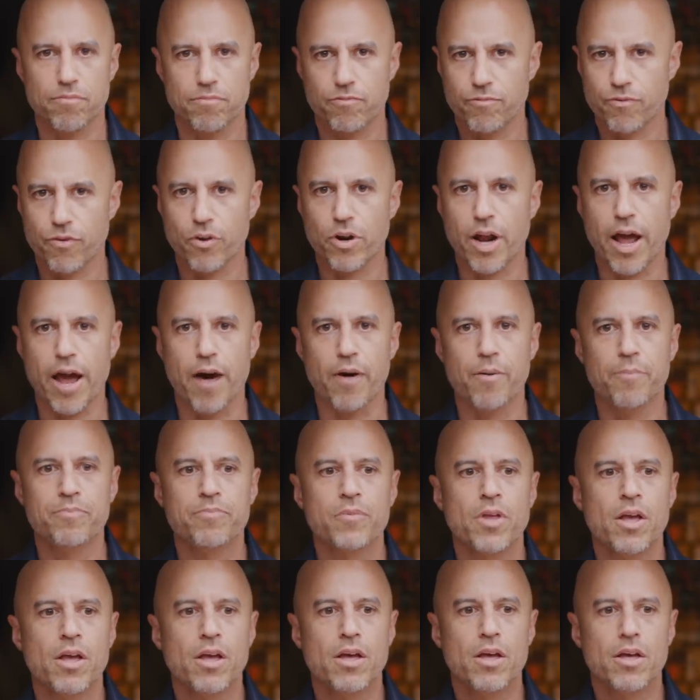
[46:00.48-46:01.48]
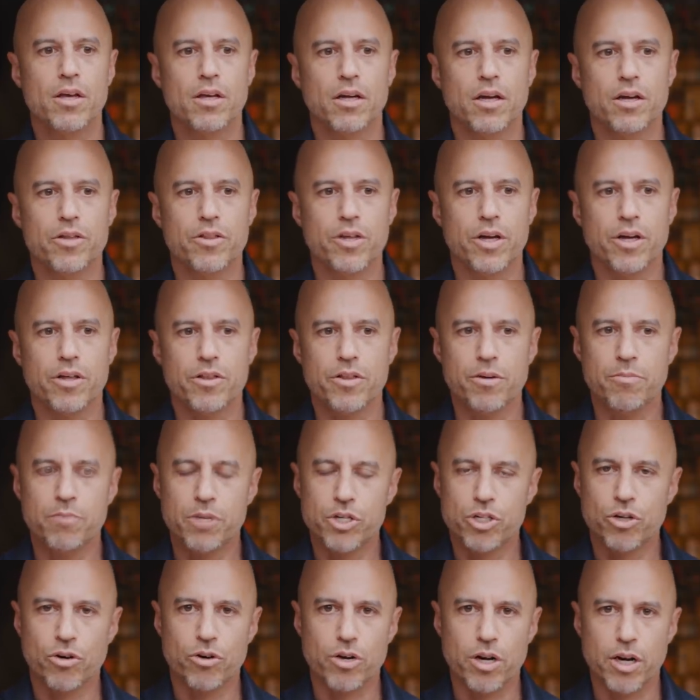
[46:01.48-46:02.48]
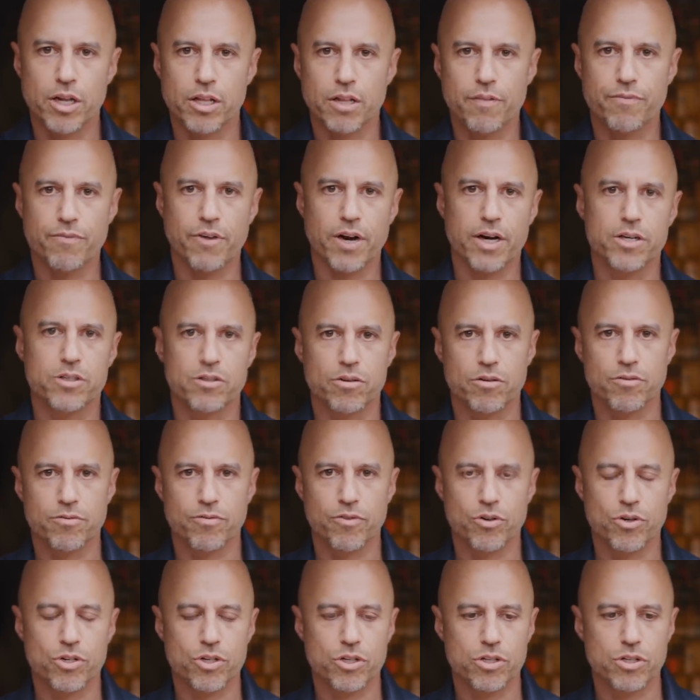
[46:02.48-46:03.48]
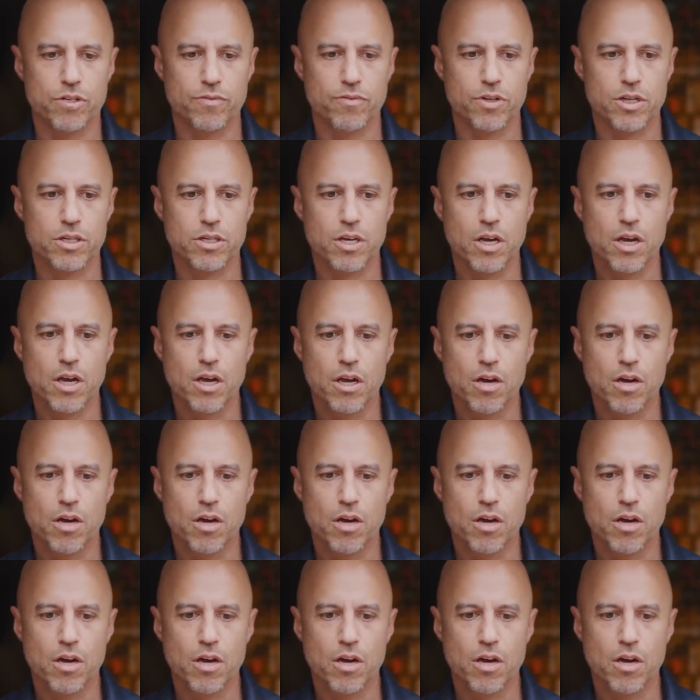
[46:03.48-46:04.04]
for now, uh, the the Moderna and the Pfizer versions of this.